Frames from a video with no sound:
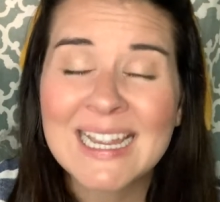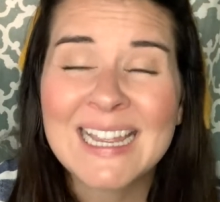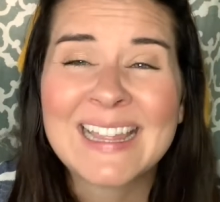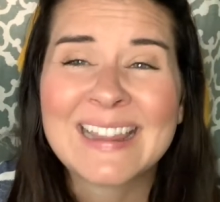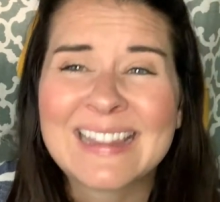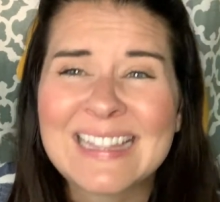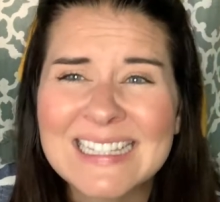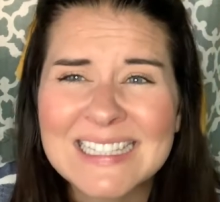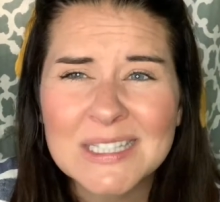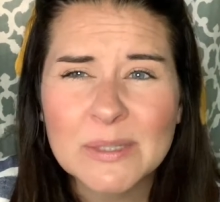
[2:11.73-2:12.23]

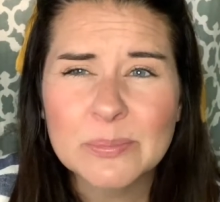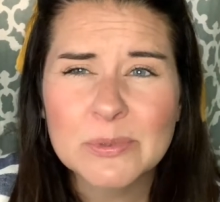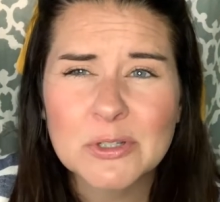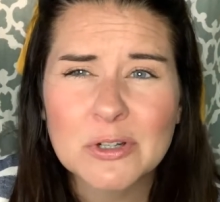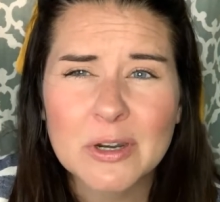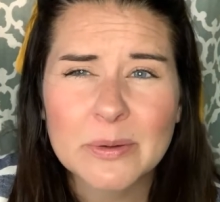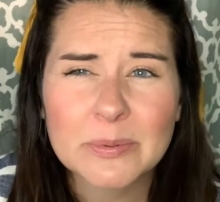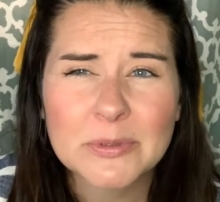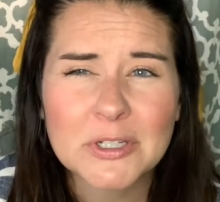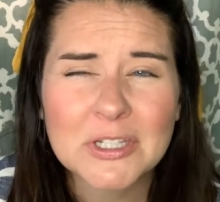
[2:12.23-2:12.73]
These
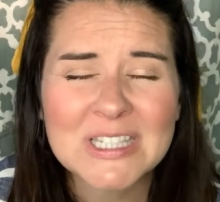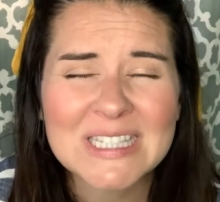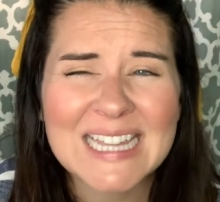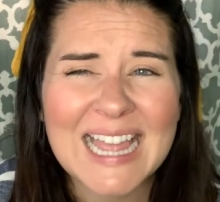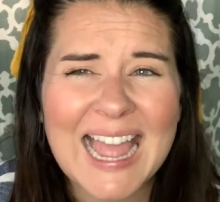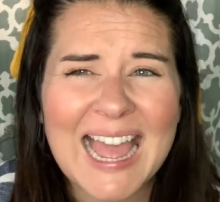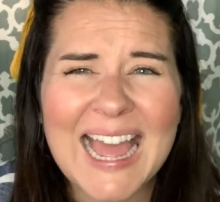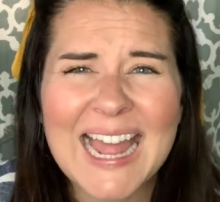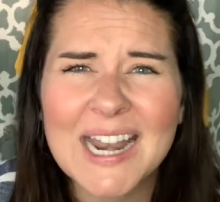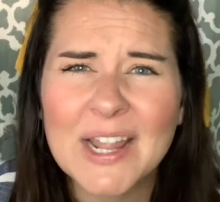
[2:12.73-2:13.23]
subscriptions
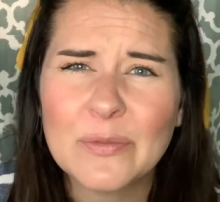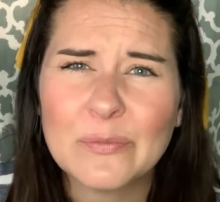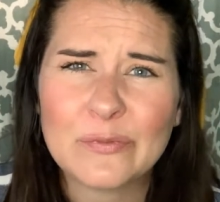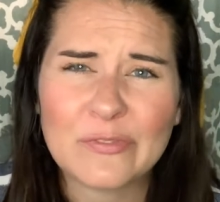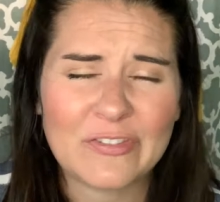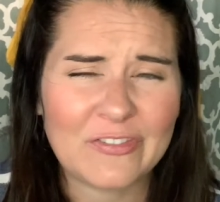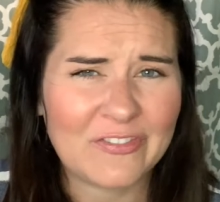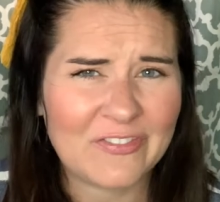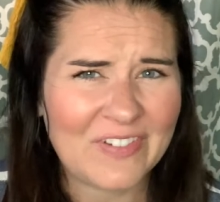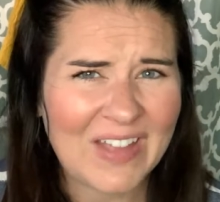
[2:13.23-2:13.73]
add up
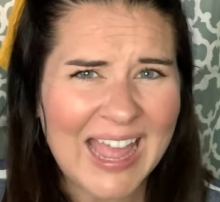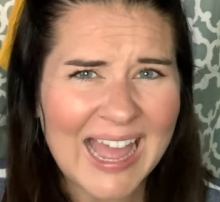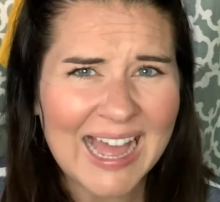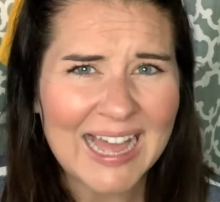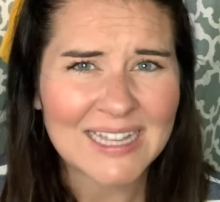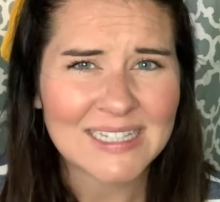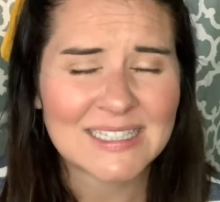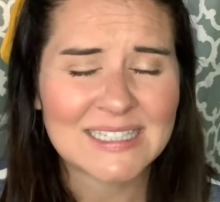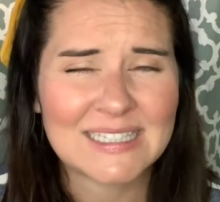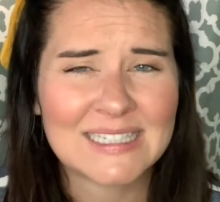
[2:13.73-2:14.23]

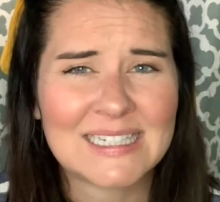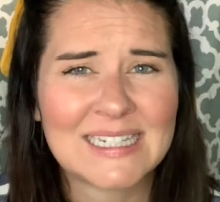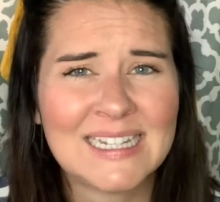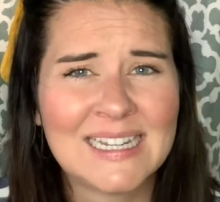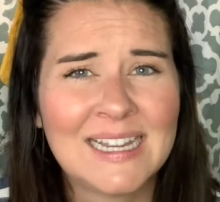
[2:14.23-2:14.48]
fast.